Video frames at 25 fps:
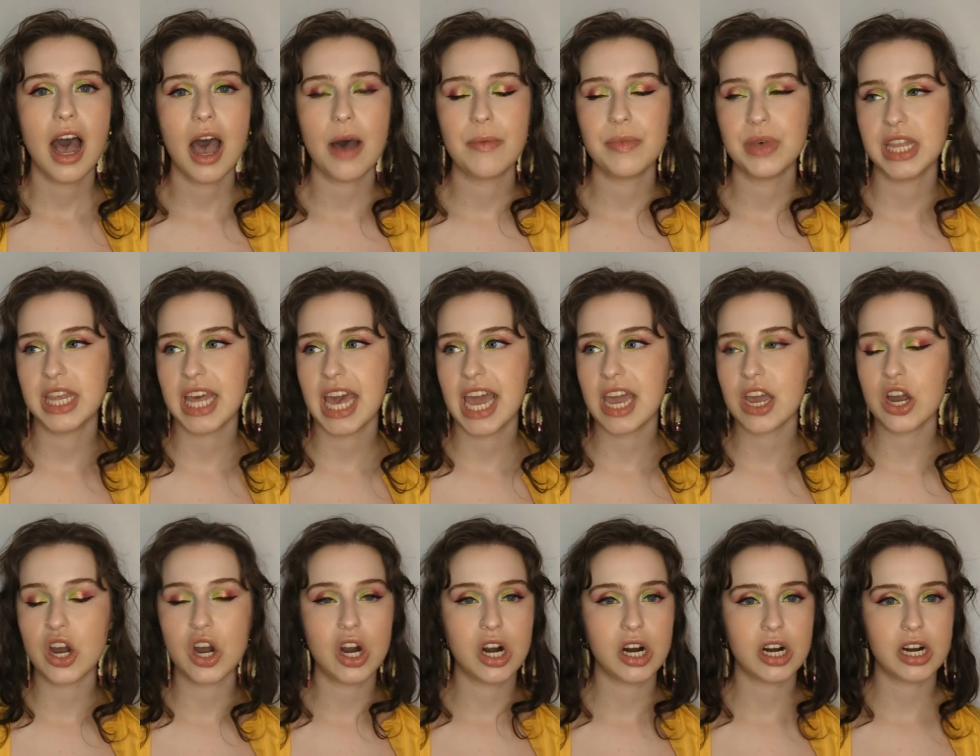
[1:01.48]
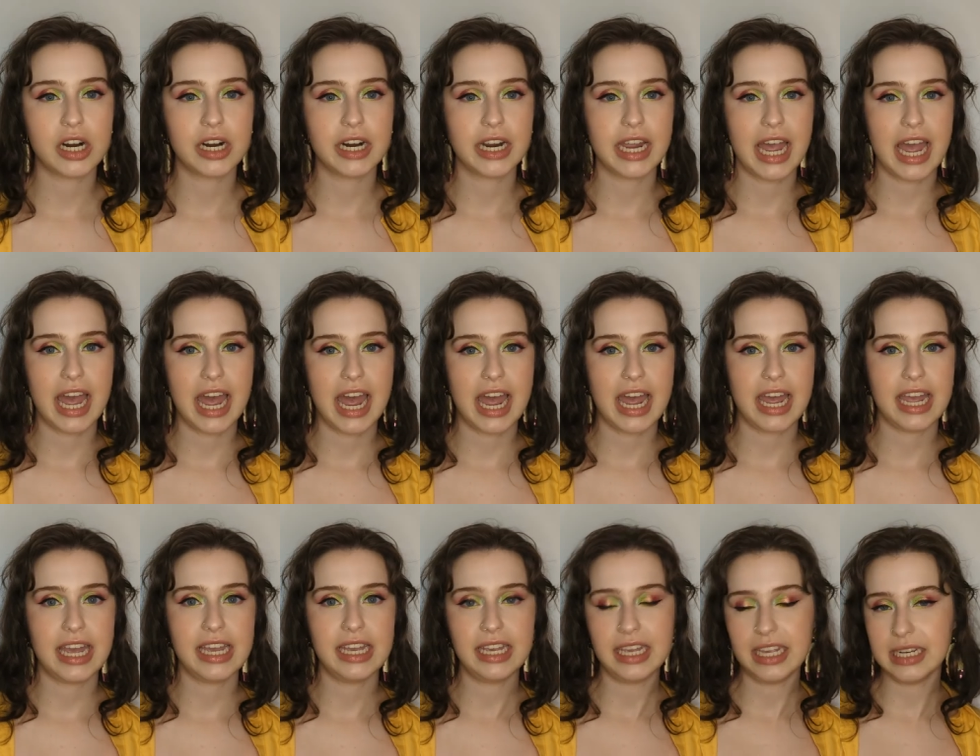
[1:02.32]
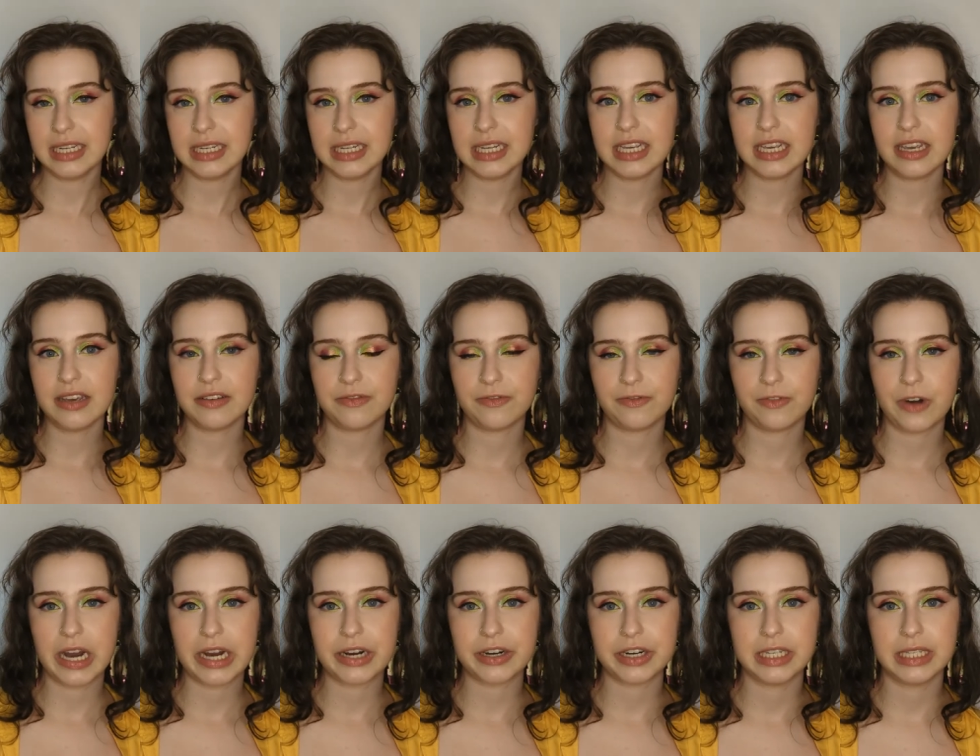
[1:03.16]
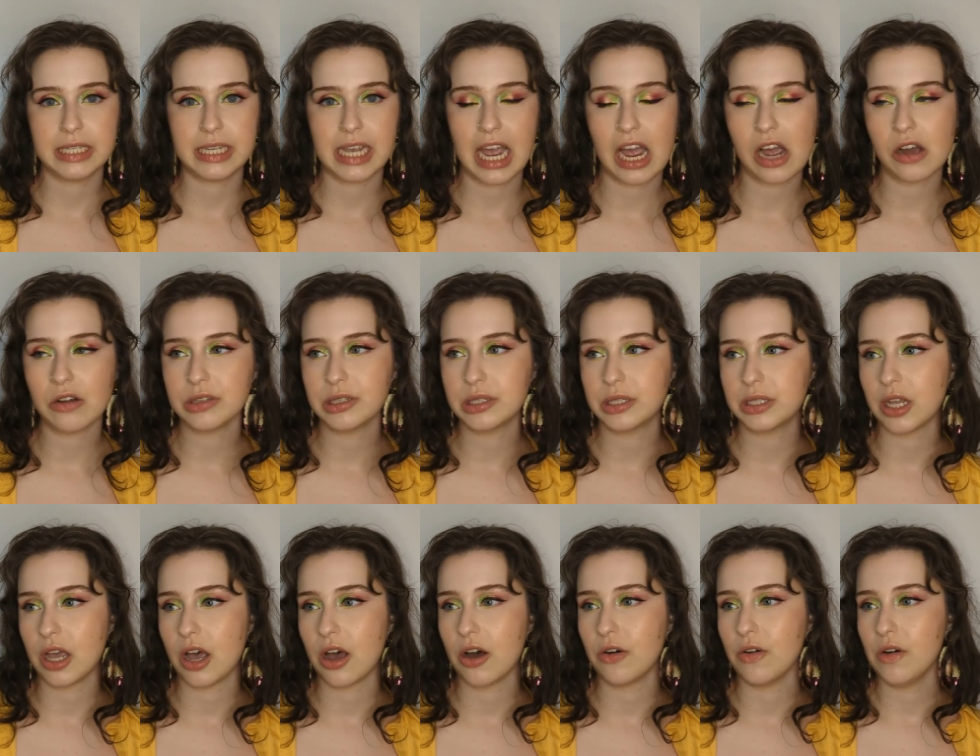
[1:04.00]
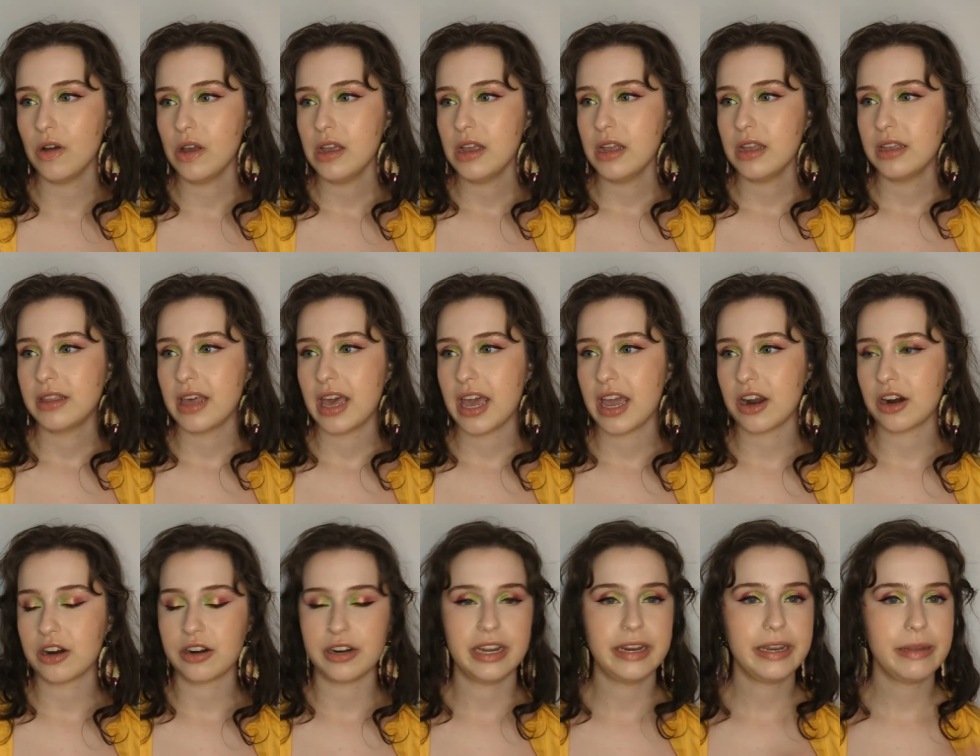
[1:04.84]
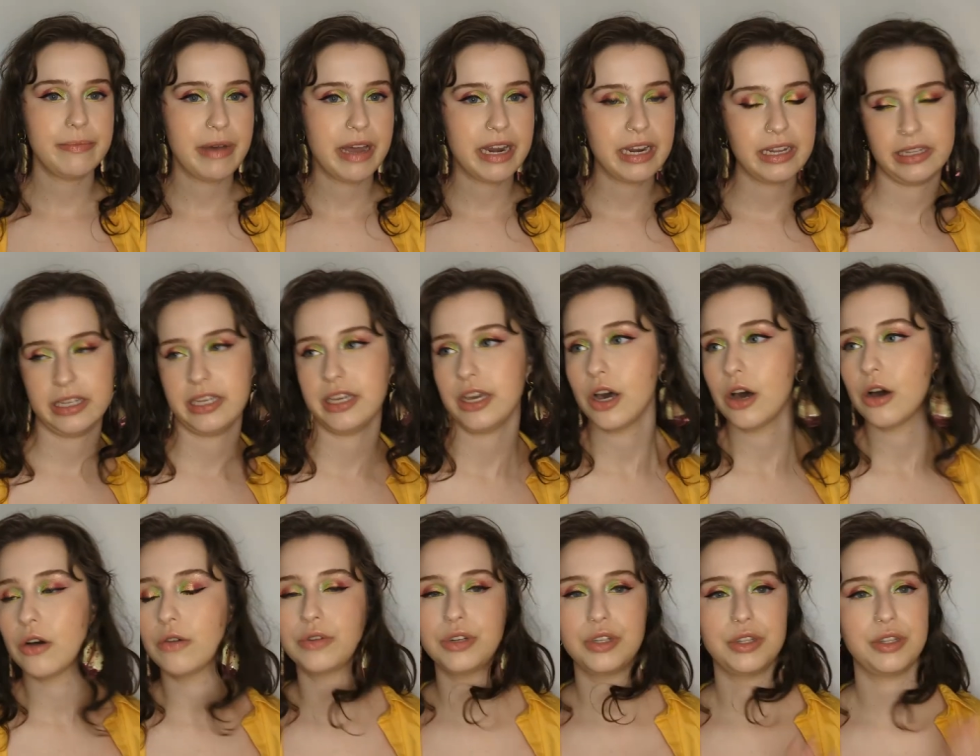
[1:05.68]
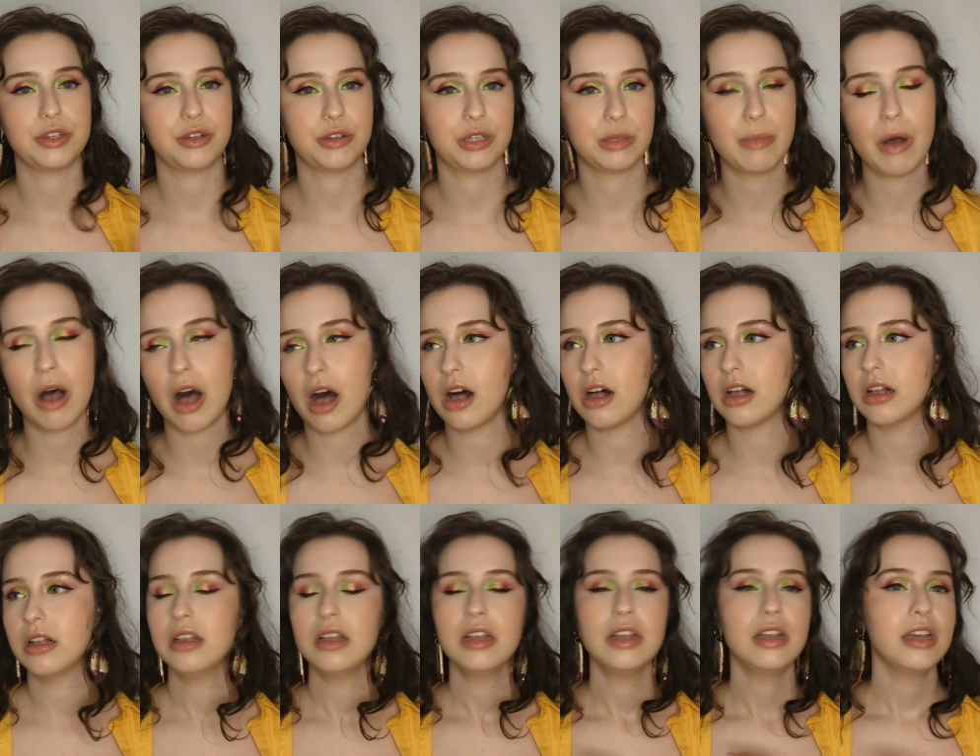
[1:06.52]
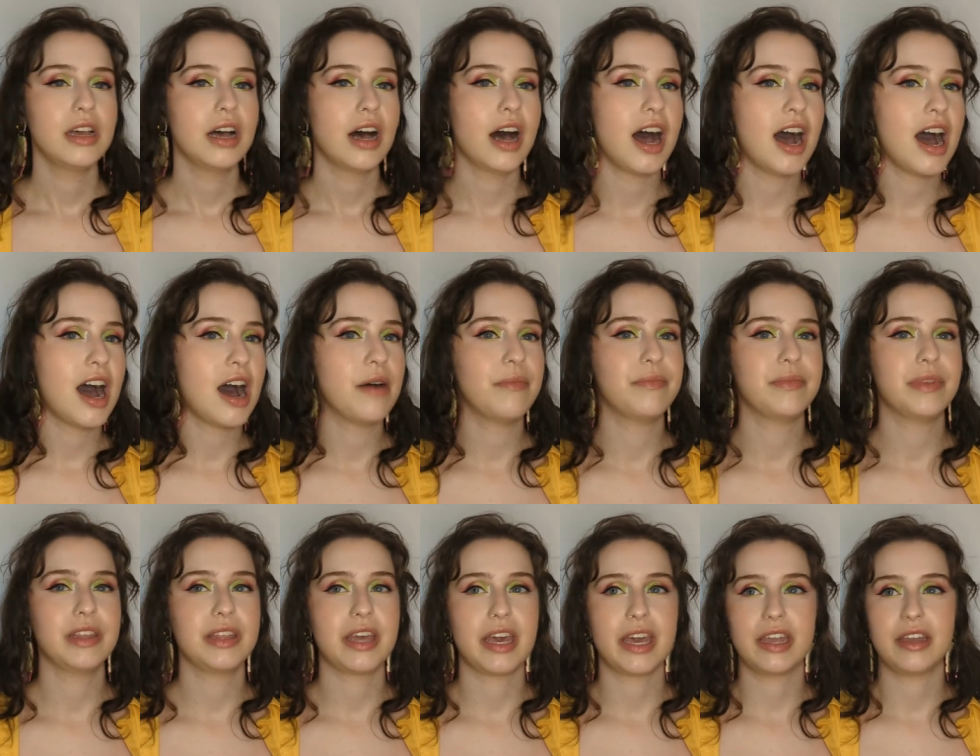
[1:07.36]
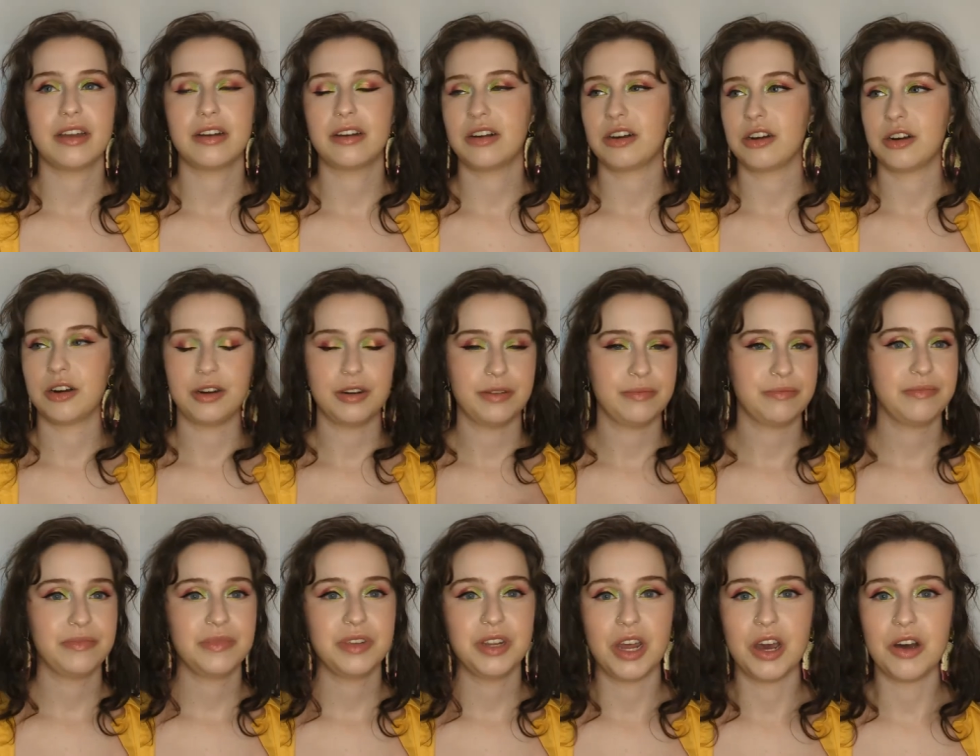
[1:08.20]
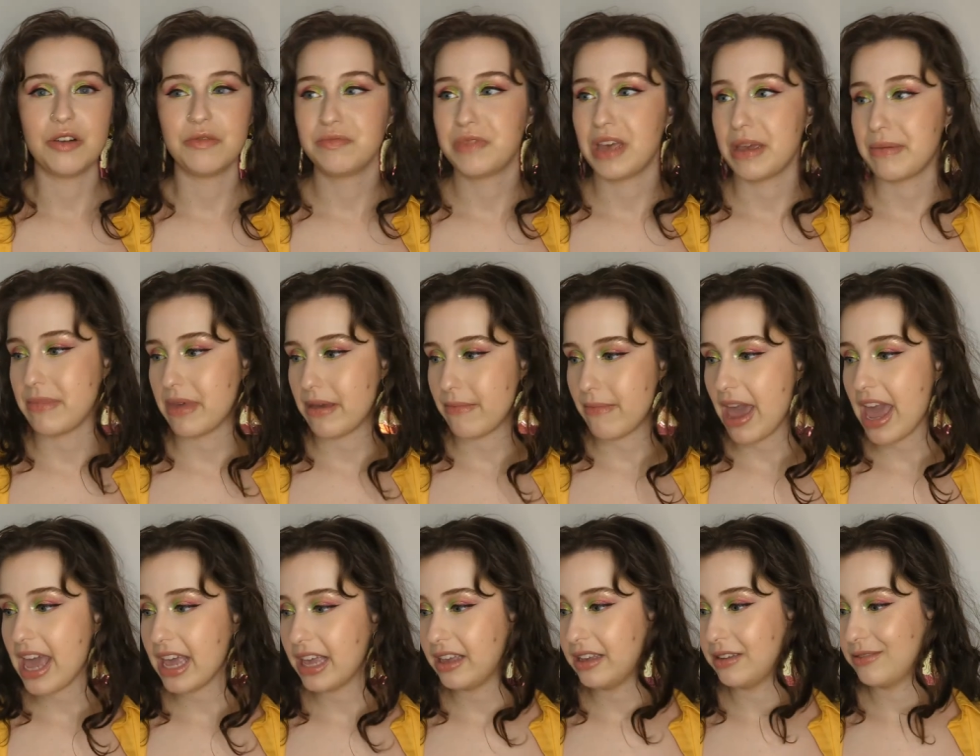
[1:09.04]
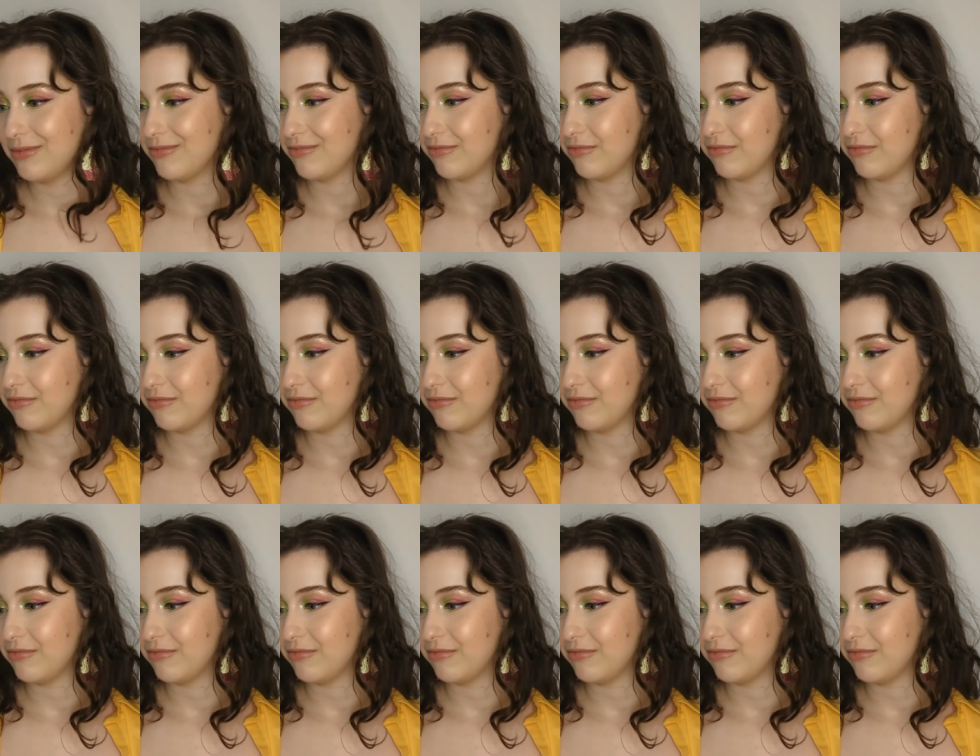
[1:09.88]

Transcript: Um, they are a indie fragrance house, so they are independently owned. They're small. Um, they are, you know, they, they make